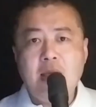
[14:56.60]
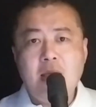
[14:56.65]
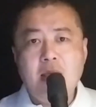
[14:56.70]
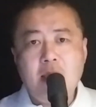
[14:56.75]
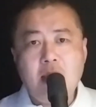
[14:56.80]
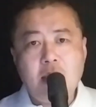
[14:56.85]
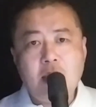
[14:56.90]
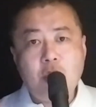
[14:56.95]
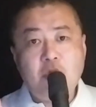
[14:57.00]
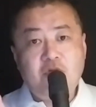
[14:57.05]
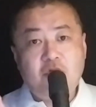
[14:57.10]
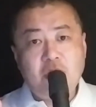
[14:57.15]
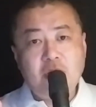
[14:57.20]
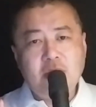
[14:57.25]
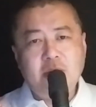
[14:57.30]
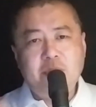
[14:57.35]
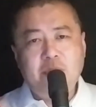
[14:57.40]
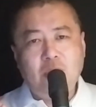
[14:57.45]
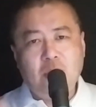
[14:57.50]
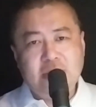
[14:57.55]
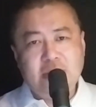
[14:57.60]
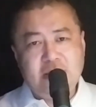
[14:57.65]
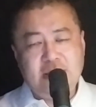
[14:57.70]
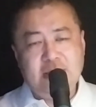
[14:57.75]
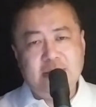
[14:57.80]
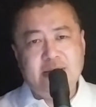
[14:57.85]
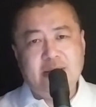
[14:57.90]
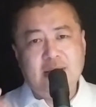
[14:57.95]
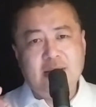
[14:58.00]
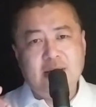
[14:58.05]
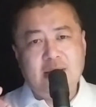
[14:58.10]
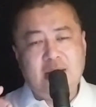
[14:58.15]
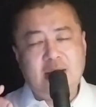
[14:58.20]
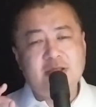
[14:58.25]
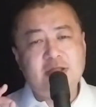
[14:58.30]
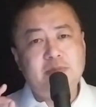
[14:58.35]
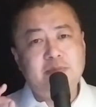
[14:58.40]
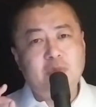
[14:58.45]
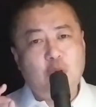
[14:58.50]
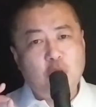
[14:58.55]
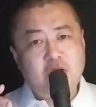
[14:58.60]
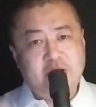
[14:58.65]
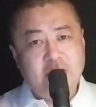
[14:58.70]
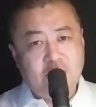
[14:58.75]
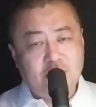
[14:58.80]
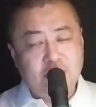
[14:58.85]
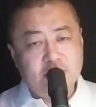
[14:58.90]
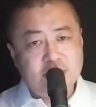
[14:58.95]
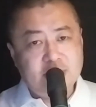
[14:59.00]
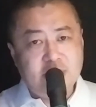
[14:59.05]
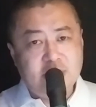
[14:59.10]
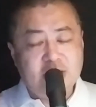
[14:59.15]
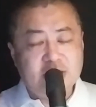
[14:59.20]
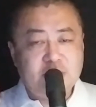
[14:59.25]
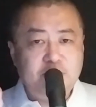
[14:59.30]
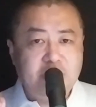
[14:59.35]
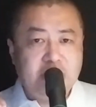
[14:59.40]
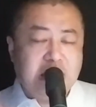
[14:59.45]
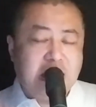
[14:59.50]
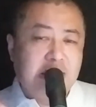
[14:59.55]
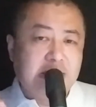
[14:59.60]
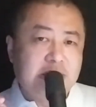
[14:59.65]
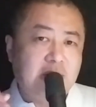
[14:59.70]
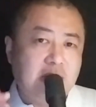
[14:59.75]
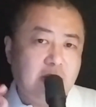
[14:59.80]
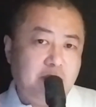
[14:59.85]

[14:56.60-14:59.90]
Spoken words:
every employee has motivators that's beyond the